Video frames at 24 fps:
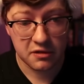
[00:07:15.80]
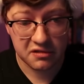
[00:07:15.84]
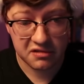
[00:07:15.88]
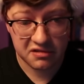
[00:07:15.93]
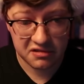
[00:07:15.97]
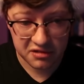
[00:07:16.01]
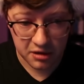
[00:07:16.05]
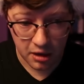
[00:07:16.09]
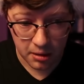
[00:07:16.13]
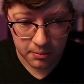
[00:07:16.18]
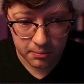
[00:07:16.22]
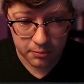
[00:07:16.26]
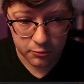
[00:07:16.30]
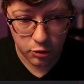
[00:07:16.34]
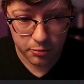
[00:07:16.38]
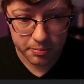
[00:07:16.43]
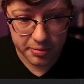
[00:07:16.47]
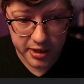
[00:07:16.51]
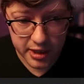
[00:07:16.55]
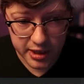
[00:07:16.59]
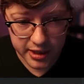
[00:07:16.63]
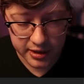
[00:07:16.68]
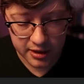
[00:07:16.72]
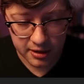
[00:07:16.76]
Some
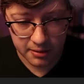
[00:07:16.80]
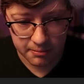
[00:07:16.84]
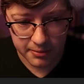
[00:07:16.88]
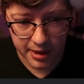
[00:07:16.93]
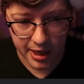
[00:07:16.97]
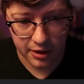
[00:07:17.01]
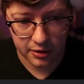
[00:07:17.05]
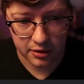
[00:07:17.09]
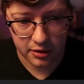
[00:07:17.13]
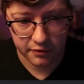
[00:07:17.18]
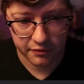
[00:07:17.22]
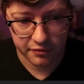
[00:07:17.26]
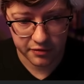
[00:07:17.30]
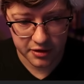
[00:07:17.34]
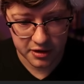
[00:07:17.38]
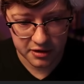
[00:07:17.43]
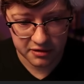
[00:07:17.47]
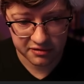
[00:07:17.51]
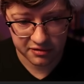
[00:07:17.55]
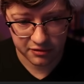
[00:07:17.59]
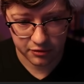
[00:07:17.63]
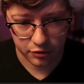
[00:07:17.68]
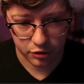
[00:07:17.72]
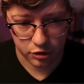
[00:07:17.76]
repeating amount of
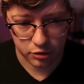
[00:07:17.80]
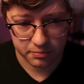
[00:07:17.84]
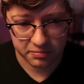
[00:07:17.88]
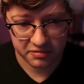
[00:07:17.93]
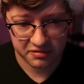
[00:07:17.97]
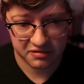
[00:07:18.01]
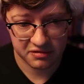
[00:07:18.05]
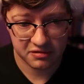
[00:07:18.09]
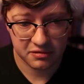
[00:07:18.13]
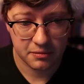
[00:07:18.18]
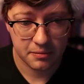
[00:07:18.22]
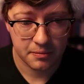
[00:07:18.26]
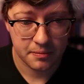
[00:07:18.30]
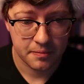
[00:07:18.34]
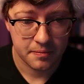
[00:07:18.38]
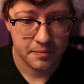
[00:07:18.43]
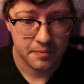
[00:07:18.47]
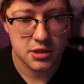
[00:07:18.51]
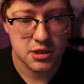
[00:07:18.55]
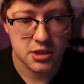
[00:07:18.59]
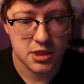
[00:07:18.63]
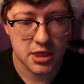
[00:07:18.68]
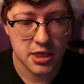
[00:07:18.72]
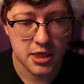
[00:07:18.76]
these groups
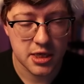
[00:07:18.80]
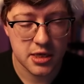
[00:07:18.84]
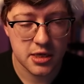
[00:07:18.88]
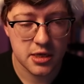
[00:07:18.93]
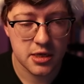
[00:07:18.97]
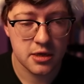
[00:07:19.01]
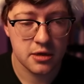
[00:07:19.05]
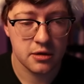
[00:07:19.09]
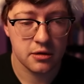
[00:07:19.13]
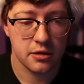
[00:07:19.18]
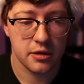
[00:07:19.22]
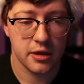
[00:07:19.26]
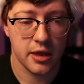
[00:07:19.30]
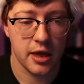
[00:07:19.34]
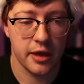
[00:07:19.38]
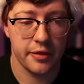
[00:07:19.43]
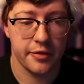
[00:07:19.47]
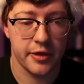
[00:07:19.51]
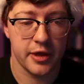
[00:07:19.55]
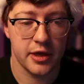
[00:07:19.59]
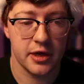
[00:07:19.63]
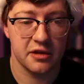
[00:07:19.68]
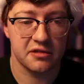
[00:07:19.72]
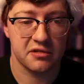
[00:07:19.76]
D,
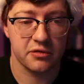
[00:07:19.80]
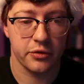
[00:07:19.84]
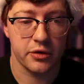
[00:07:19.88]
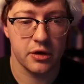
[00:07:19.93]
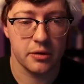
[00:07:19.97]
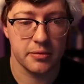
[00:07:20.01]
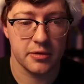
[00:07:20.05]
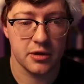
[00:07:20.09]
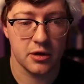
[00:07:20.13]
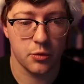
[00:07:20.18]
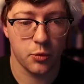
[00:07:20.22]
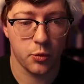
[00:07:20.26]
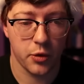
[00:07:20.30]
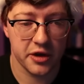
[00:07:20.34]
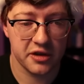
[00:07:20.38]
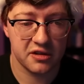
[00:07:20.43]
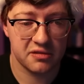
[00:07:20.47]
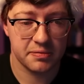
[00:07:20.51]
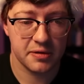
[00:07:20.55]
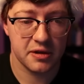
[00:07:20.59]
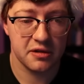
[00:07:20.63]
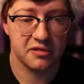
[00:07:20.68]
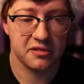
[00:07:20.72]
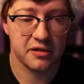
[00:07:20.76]
and then it's going to be a
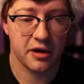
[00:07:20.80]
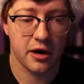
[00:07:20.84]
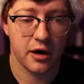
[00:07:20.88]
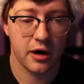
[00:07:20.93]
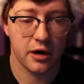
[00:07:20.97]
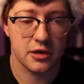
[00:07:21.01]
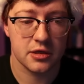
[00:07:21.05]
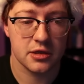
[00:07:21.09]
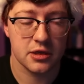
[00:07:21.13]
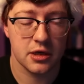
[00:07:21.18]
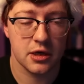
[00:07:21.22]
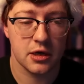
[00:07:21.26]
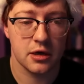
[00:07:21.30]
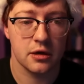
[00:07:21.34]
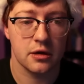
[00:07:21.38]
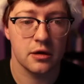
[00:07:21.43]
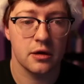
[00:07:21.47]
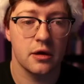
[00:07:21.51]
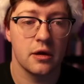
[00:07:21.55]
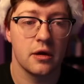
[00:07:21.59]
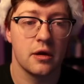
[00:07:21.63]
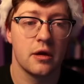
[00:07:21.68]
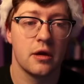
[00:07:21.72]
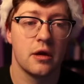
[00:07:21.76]
white space
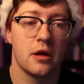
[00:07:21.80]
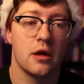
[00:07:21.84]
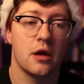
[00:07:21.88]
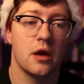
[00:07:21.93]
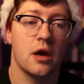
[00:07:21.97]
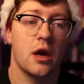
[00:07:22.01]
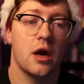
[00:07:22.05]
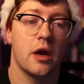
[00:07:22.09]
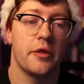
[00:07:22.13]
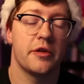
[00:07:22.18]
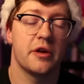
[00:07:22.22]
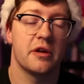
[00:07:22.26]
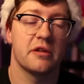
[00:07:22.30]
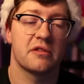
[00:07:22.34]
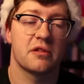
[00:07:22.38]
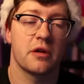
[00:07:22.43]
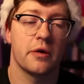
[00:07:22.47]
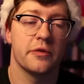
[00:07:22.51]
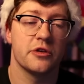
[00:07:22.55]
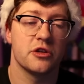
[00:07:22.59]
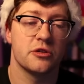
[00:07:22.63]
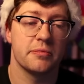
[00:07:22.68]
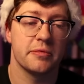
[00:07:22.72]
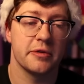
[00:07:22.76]
character, and then it's
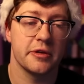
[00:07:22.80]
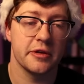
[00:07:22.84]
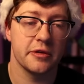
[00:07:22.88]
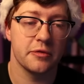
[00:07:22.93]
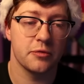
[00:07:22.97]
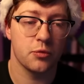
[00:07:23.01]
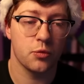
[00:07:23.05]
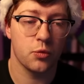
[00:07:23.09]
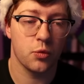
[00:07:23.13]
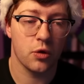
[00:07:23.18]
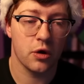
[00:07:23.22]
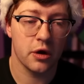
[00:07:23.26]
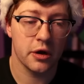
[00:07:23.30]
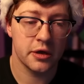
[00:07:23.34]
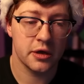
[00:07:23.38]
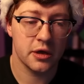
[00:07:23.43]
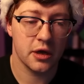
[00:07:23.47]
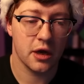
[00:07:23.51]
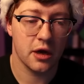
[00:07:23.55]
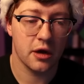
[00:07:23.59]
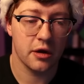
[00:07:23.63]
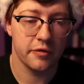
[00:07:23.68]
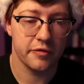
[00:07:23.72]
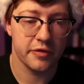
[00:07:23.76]
going to be
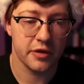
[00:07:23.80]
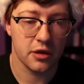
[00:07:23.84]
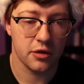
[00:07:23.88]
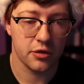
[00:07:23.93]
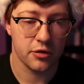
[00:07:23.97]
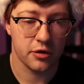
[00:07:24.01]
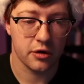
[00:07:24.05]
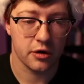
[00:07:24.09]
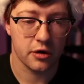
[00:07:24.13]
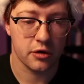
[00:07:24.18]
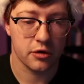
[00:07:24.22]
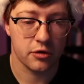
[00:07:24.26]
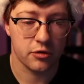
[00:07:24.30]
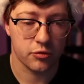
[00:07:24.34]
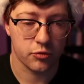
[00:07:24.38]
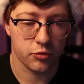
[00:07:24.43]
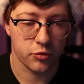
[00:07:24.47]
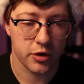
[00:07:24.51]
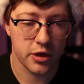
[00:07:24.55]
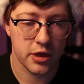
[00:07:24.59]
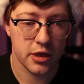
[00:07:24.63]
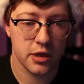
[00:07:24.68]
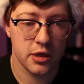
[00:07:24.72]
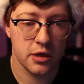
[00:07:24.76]
one of either
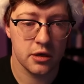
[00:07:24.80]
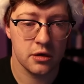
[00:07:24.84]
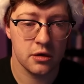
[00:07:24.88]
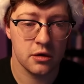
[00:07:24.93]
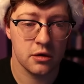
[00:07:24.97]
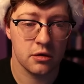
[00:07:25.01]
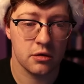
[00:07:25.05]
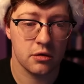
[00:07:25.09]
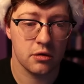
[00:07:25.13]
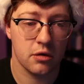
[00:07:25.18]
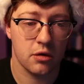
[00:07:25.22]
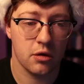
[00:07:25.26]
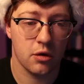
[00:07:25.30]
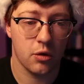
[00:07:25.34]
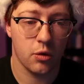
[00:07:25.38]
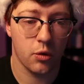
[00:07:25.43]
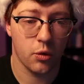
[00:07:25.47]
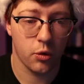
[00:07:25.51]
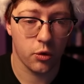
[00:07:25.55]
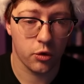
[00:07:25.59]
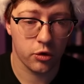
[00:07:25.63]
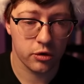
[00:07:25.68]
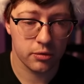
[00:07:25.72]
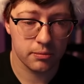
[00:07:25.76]
green
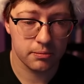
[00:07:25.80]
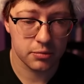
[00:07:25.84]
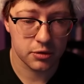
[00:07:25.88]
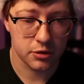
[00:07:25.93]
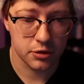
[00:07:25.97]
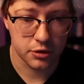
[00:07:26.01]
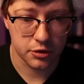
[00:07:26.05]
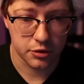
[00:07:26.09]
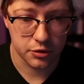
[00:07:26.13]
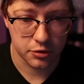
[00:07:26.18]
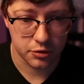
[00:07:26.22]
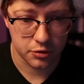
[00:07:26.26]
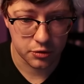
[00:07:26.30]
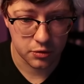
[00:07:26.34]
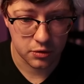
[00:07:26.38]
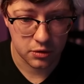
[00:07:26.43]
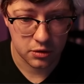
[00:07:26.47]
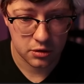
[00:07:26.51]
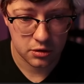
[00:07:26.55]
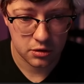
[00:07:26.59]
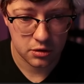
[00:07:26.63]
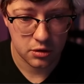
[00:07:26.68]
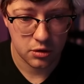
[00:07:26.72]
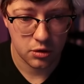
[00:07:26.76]
or
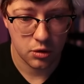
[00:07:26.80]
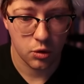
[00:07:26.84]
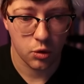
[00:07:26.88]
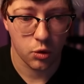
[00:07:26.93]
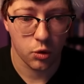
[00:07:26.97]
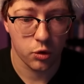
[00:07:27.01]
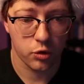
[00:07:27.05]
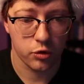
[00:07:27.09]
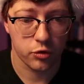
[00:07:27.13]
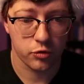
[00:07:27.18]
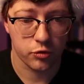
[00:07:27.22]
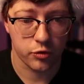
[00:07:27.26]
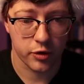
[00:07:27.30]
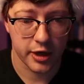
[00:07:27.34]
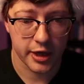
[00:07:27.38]
blue or